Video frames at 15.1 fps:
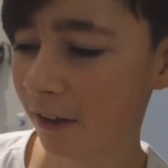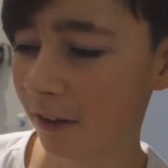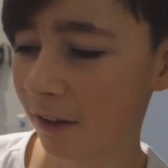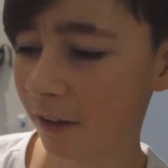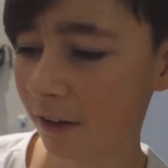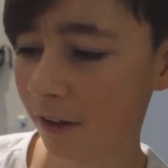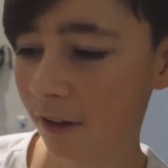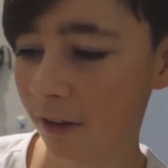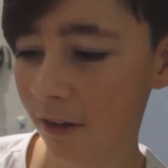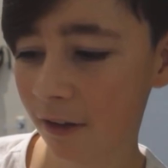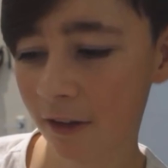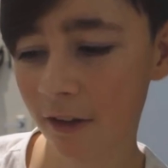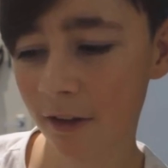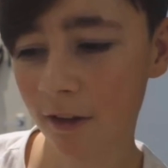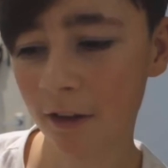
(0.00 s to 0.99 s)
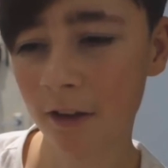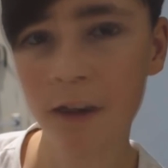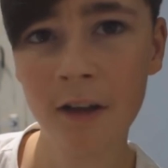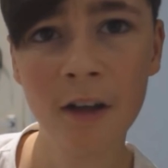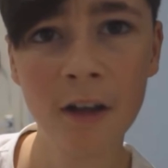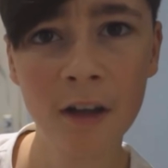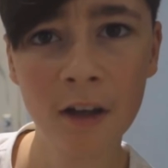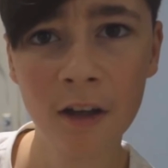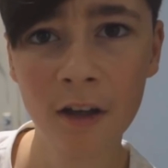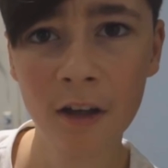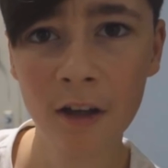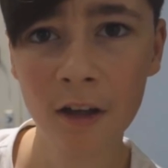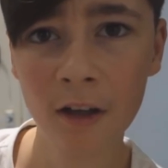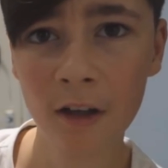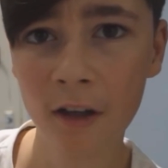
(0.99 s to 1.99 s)

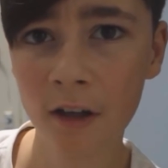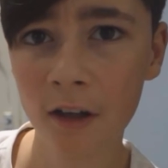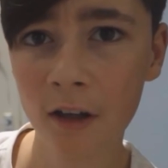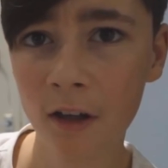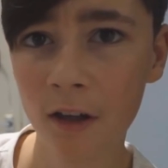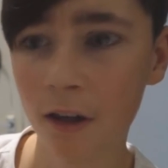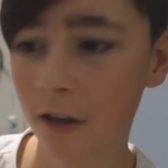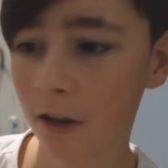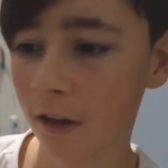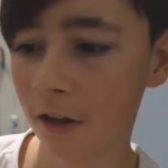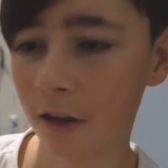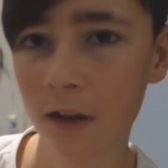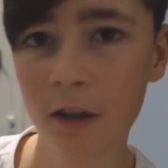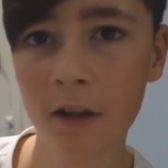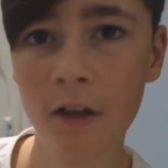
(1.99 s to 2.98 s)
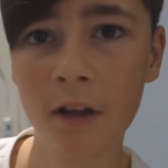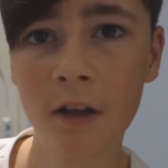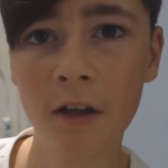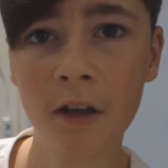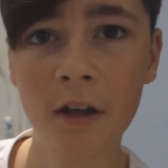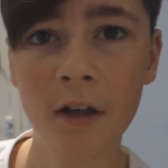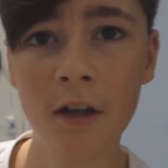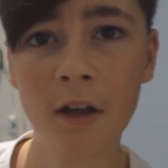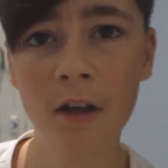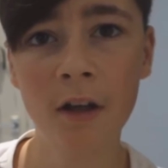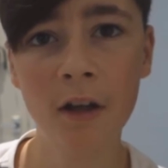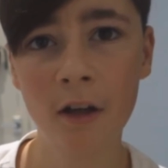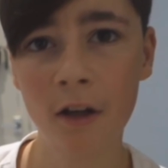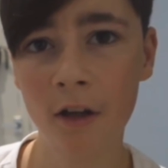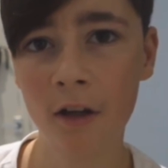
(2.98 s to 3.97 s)

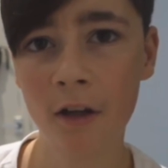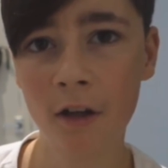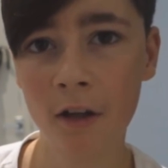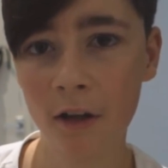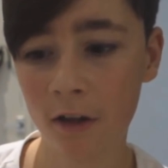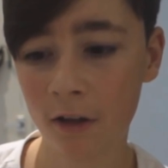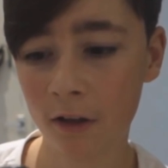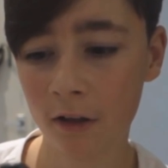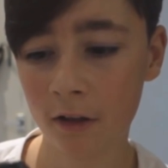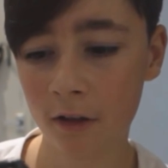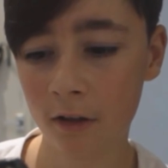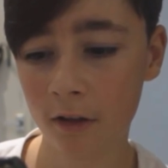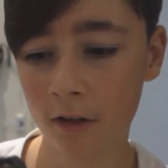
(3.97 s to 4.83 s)
No one is speaking in this clip.